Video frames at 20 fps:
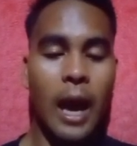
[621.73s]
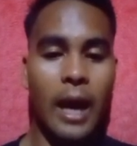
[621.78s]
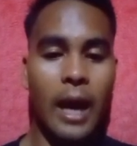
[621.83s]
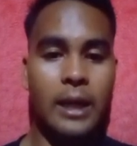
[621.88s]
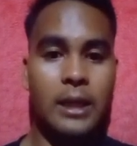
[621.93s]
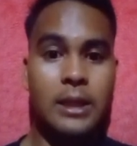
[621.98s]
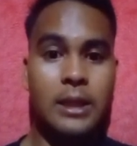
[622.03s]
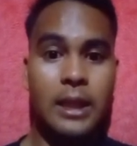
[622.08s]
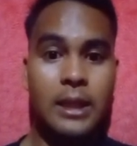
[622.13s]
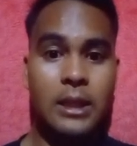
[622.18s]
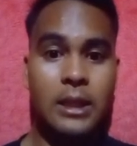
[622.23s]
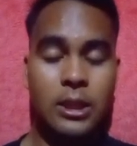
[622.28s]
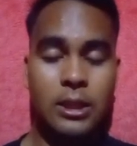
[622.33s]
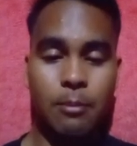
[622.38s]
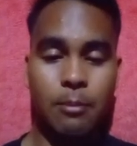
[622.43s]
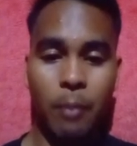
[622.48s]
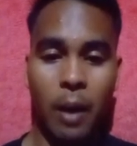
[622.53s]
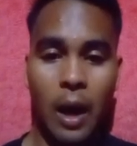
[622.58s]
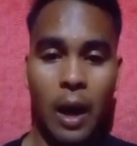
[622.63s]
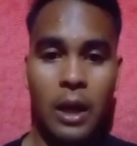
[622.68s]

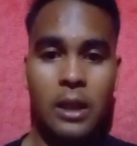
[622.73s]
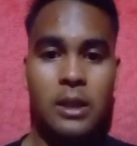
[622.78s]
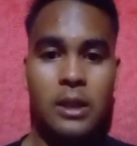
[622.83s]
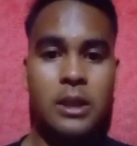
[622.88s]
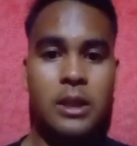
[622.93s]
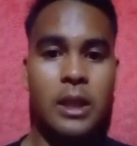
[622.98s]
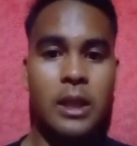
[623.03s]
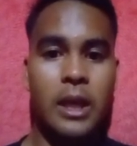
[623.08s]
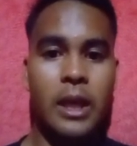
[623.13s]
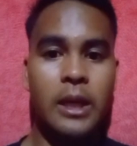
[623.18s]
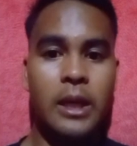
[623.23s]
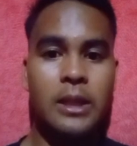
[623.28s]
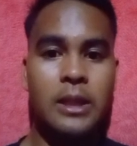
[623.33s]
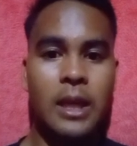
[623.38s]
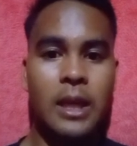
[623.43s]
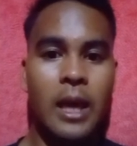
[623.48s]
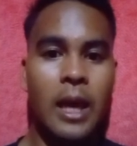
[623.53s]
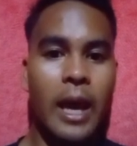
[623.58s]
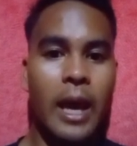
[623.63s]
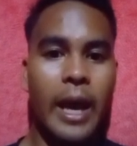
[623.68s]
identity
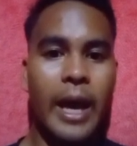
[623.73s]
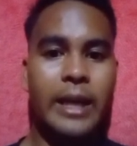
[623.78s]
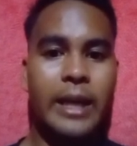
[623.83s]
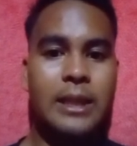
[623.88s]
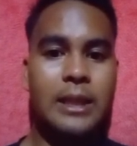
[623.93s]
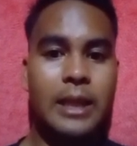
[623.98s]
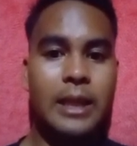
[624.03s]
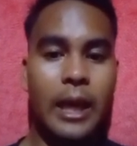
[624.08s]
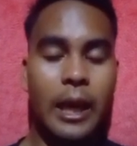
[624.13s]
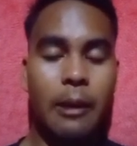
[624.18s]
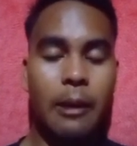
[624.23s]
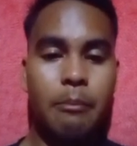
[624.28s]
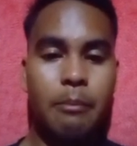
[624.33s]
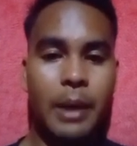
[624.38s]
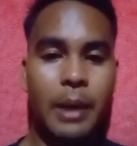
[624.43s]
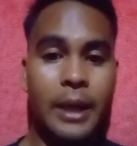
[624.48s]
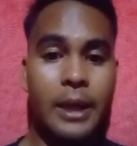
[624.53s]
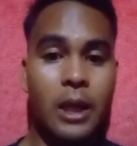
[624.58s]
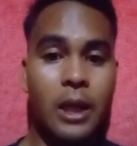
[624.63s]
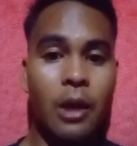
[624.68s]
politics, and the
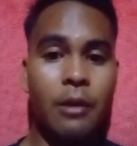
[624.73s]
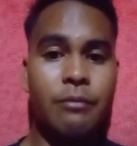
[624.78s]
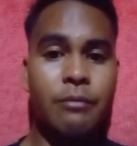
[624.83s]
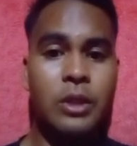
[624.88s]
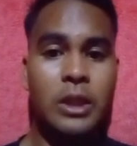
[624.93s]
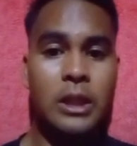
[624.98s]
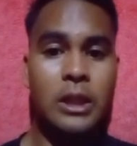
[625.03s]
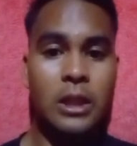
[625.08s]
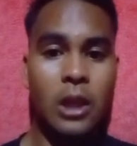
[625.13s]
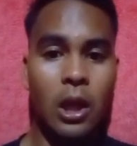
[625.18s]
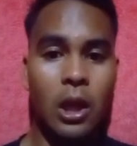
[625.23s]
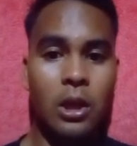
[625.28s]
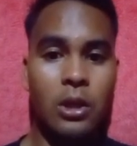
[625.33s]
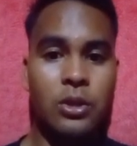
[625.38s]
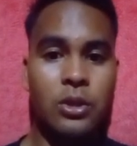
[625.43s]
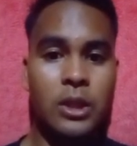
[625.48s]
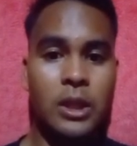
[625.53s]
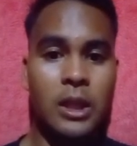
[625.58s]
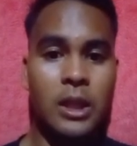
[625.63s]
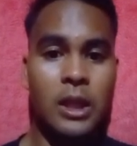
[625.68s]
impact of
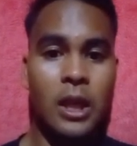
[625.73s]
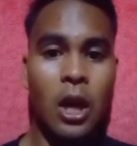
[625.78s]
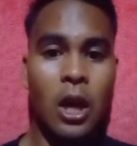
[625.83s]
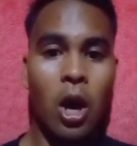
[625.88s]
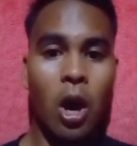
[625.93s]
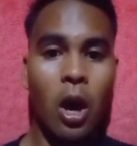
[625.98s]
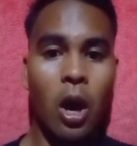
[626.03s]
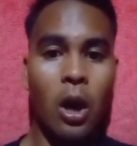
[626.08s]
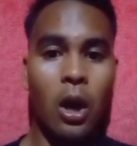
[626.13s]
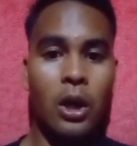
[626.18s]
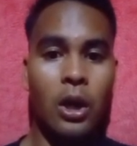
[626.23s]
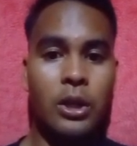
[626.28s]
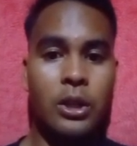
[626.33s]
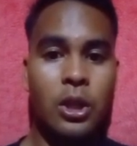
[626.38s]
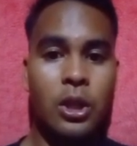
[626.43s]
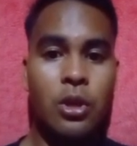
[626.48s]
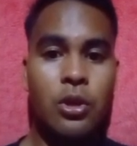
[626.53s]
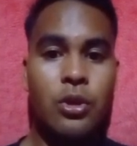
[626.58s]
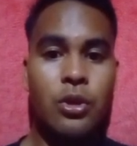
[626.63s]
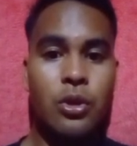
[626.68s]
technology
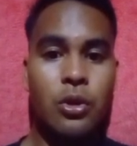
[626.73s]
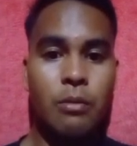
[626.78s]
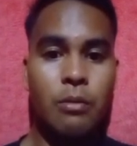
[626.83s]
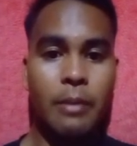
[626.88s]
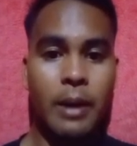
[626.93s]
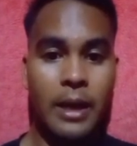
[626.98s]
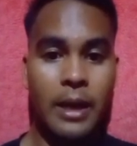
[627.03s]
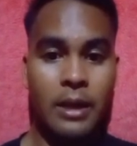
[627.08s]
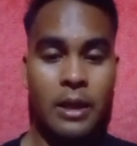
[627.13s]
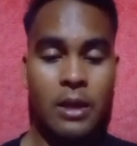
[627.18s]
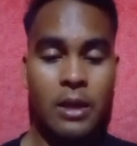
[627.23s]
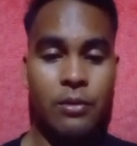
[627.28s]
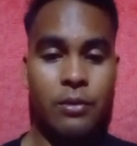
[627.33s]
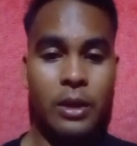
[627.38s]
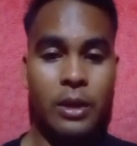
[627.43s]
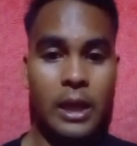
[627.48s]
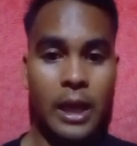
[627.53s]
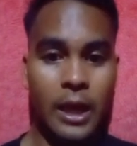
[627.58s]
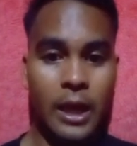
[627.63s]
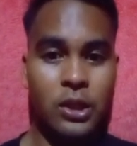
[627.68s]
on human
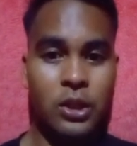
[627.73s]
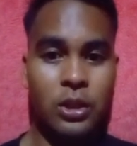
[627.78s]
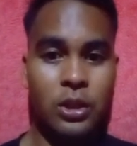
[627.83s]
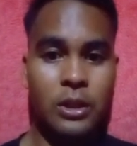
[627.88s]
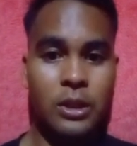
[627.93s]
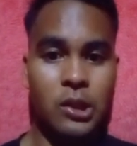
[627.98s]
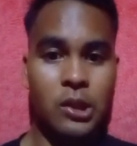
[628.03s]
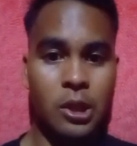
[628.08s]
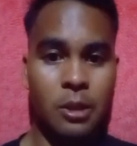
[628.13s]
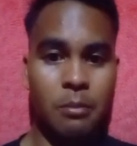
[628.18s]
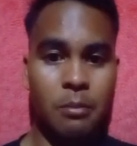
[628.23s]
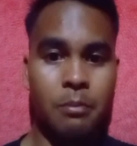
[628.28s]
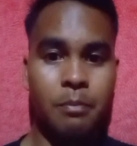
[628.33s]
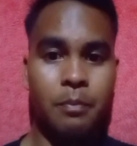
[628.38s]
relationship.